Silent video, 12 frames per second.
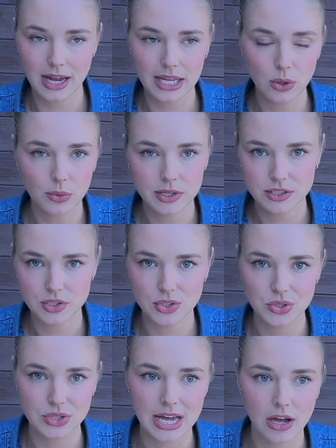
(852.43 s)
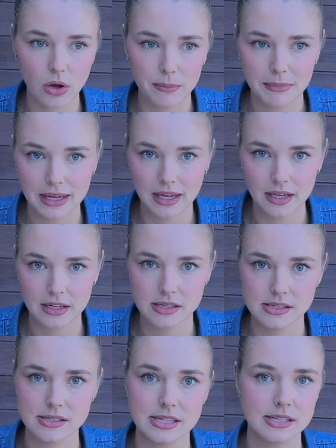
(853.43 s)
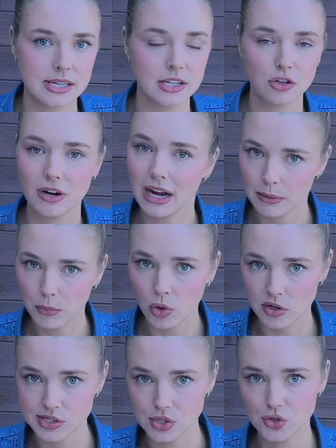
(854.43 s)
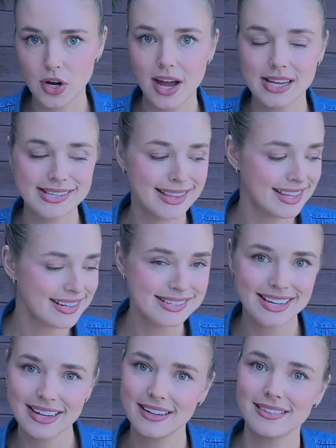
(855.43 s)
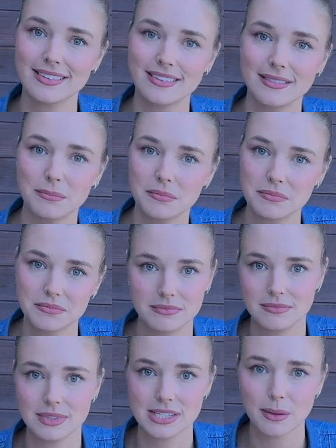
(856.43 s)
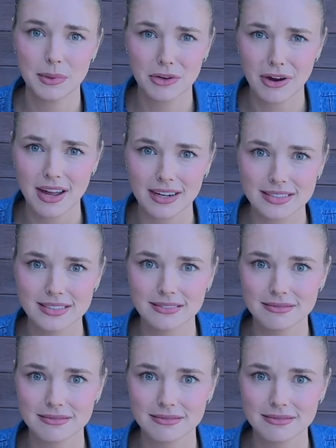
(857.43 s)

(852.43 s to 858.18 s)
I don't want it to do that on me because it's gonna crack more as it dries, and then it's gonna be cracked.